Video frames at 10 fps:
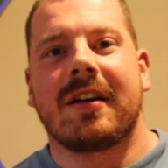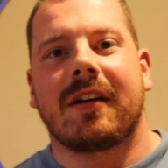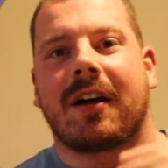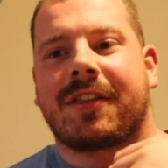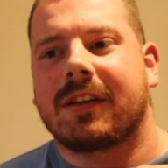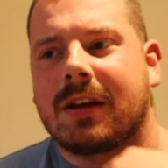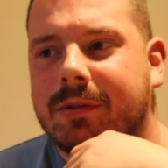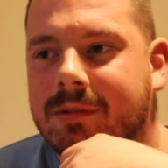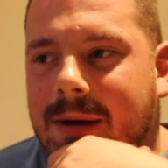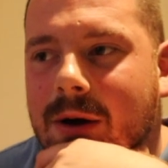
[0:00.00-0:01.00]
I think there
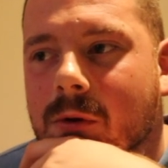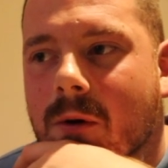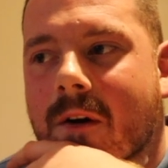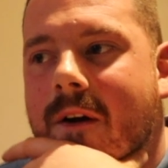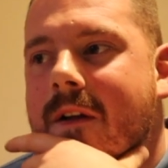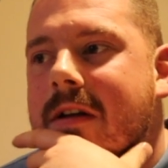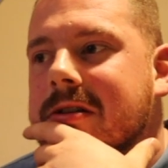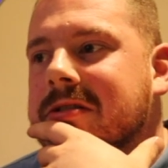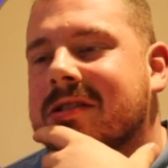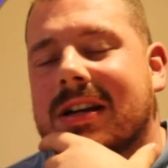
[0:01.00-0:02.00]
was about
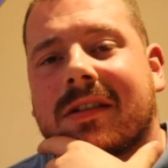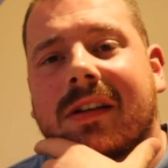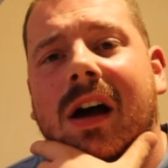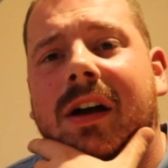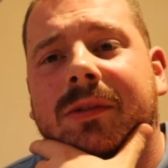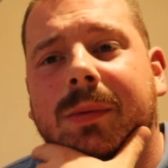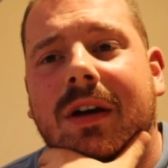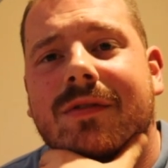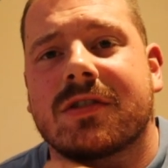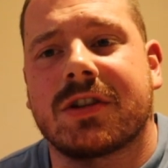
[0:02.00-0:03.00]
6 guys with
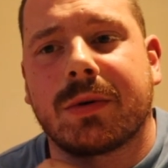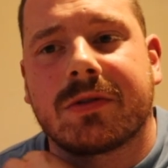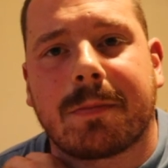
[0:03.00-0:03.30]
over a 200